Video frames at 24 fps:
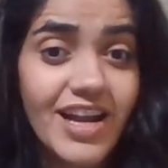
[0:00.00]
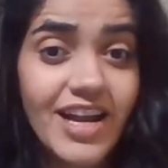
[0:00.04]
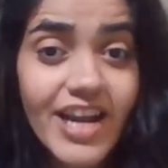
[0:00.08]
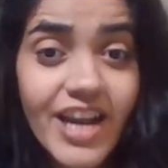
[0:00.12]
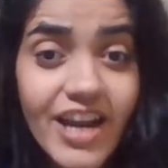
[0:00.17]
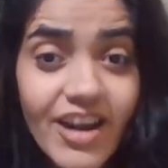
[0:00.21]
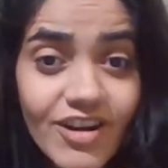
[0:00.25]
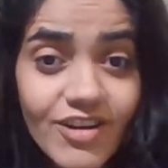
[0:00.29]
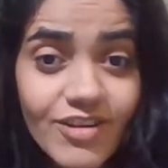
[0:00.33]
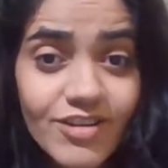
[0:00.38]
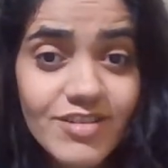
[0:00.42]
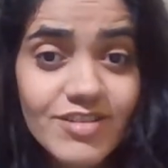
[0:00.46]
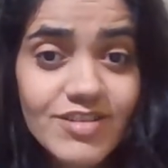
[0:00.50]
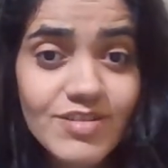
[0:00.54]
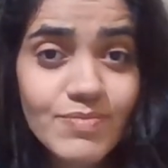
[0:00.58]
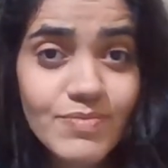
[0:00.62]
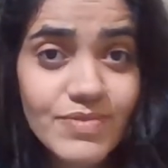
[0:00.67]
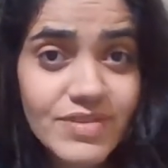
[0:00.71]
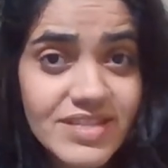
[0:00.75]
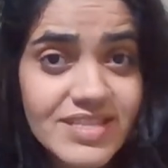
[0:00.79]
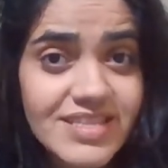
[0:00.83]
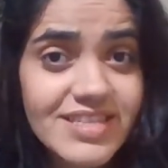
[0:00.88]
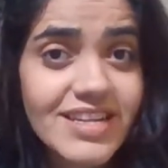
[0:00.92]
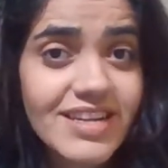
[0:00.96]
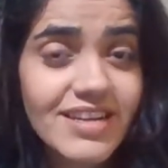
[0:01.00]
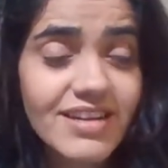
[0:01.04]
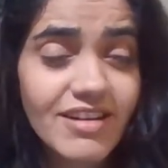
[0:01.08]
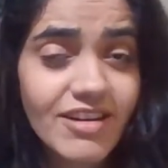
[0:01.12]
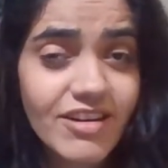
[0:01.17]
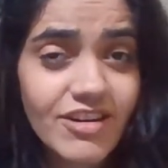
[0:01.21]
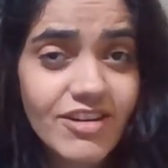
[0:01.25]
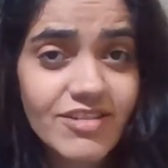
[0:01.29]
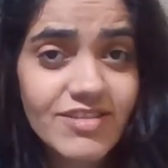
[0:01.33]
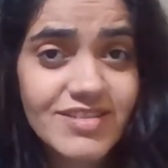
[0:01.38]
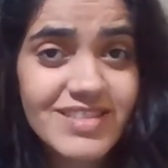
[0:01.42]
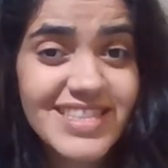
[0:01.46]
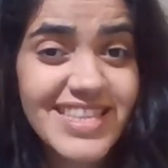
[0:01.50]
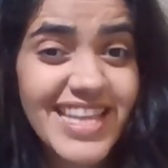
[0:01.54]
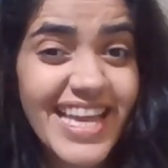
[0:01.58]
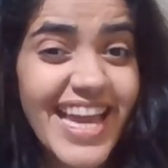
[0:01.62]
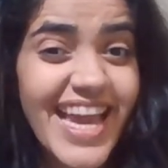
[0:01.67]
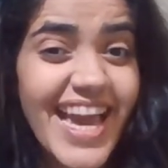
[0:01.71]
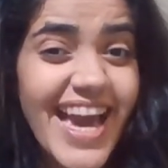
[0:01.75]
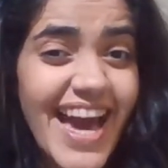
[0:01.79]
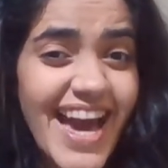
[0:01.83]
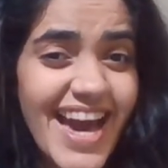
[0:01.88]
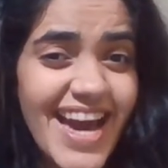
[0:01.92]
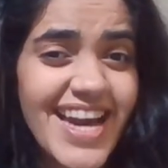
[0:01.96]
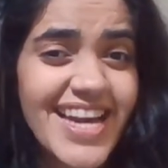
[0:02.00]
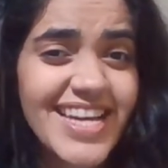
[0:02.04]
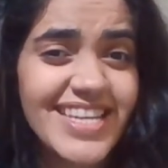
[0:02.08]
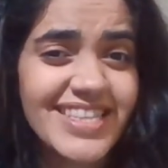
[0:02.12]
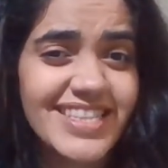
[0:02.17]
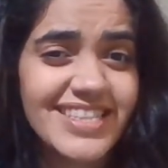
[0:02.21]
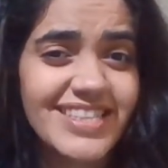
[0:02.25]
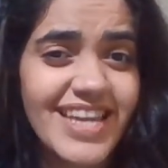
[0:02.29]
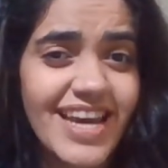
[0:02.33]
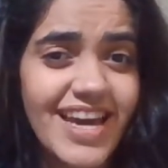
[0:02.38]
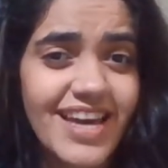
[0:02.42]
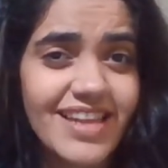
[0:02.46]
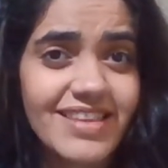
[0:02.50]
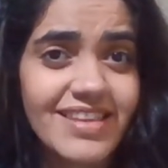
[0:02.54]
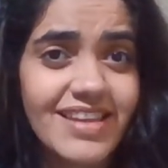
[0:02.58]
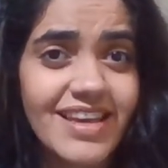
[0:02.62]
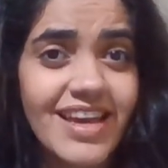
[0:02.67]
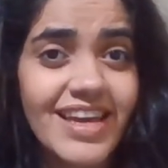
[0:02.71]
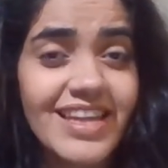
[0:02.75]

girls, Brazilian girls, they hate that.